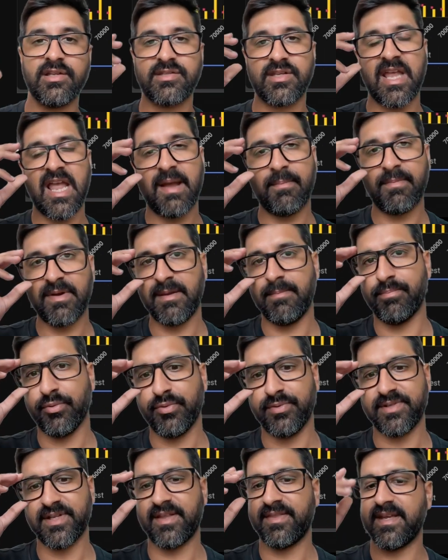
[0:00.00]
So how many
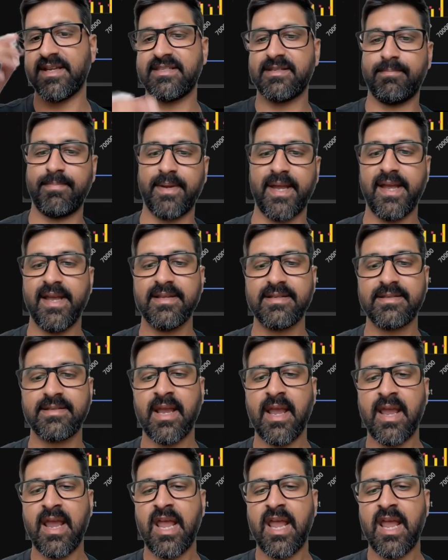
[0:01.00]
bulls are there to bears?